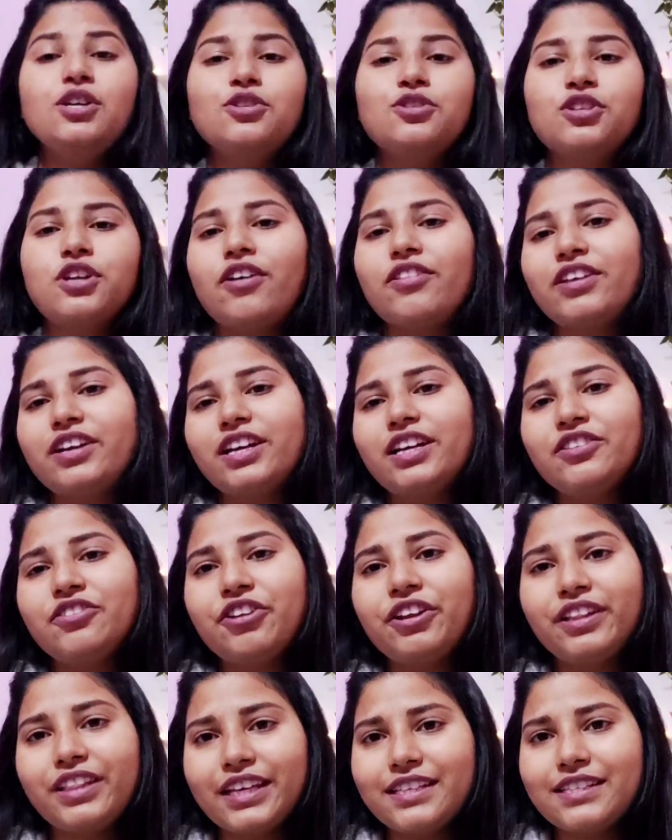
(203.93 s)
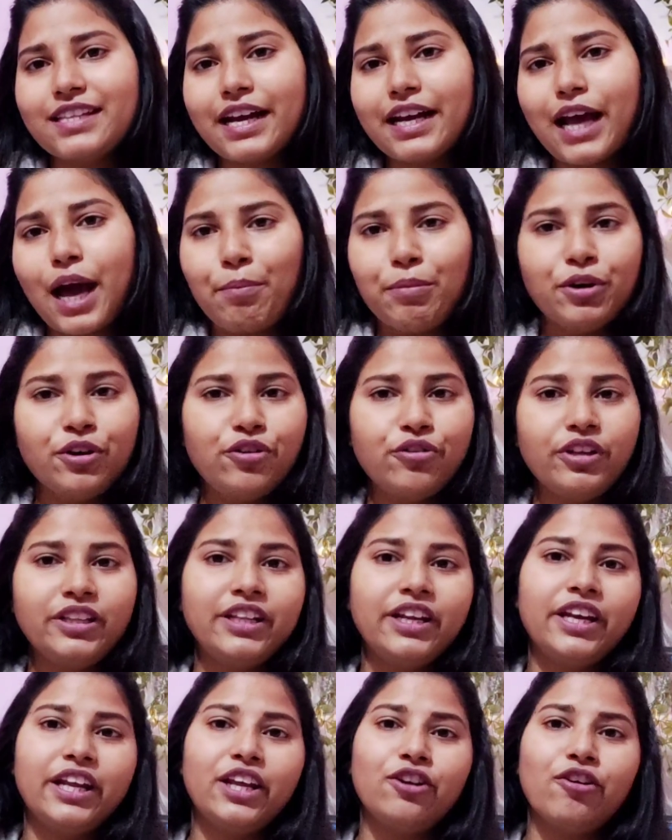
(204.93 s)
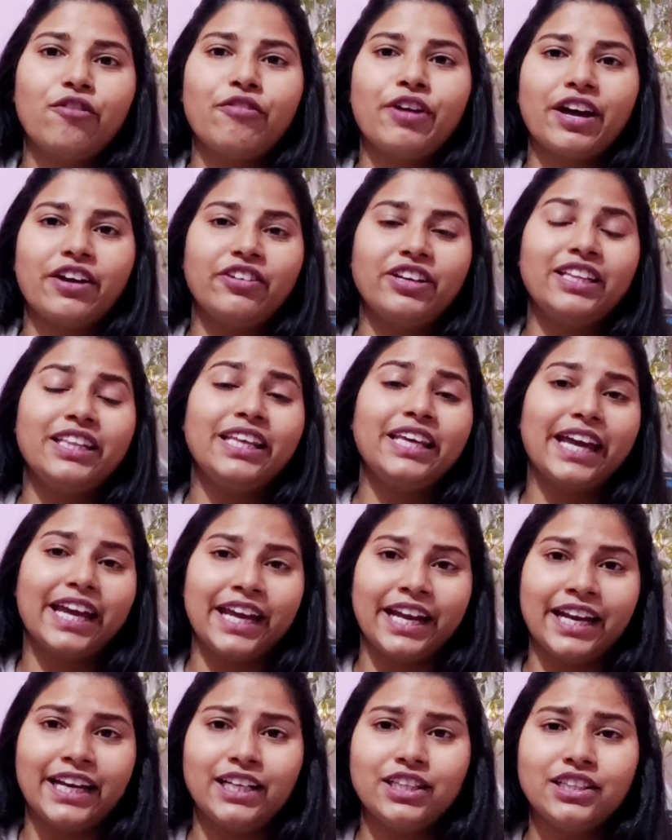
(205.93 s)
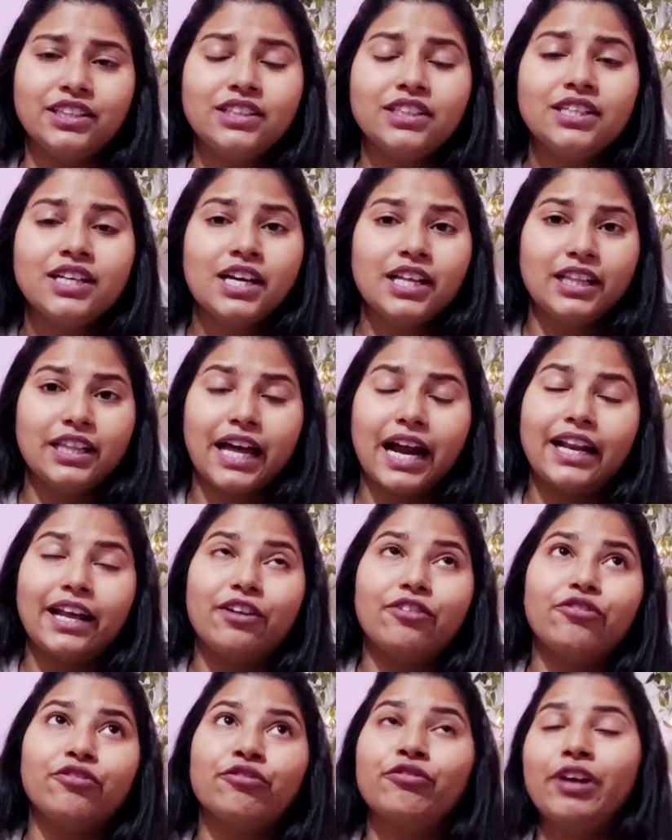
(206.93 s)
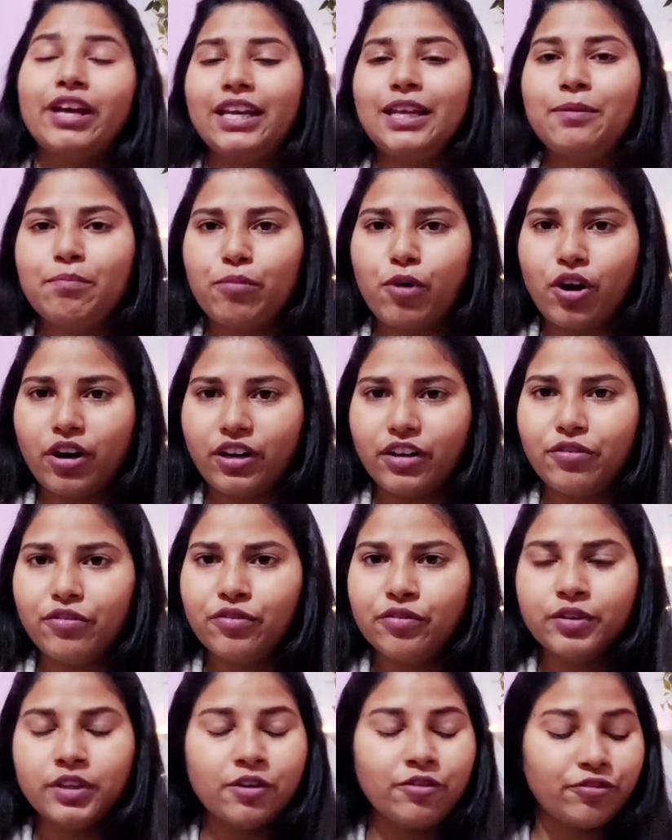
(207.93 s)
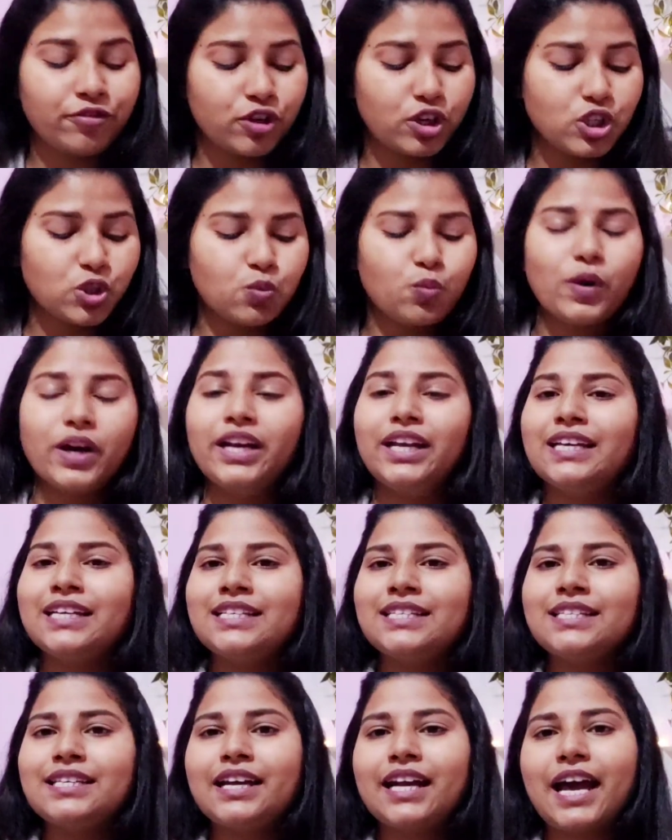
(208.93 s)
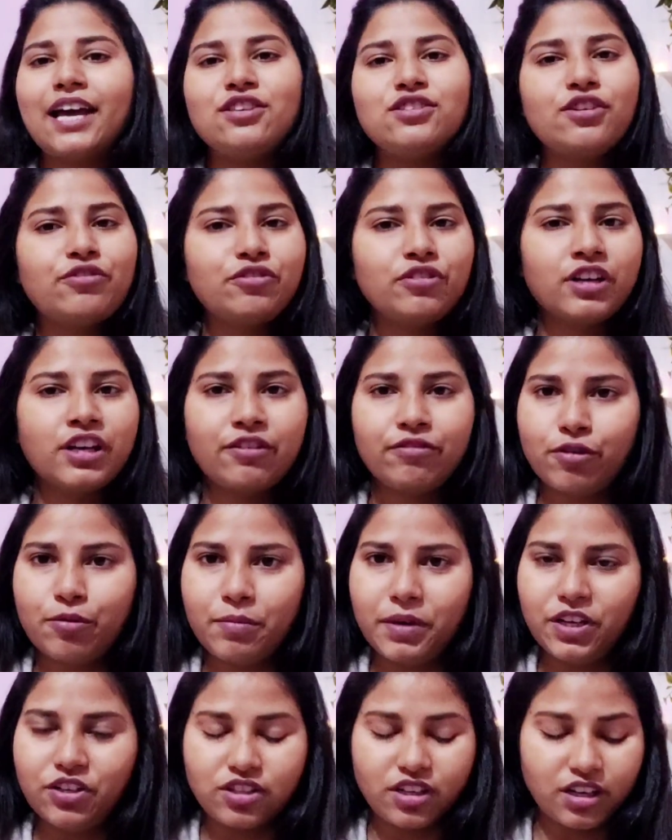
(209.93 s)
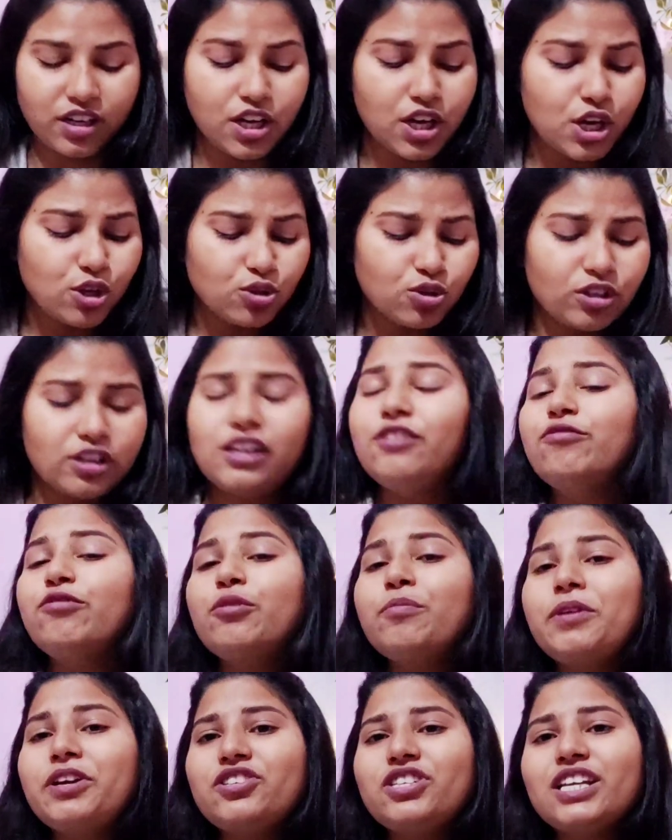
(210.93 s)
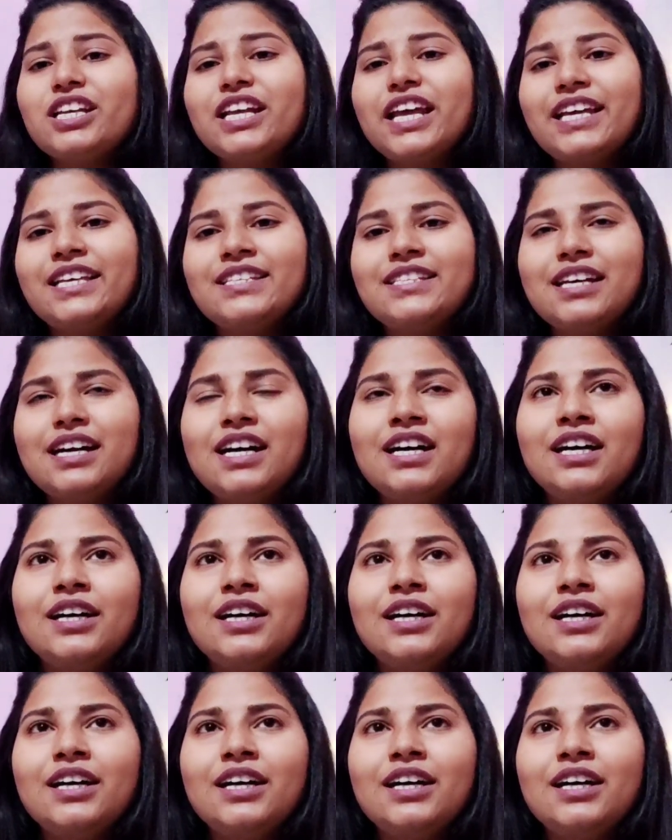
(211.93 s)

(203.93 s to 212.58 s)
So now there are 3 things that happened during the reign of Henry VIII that are very important. The first one is the rise of Reformation. So Reformation is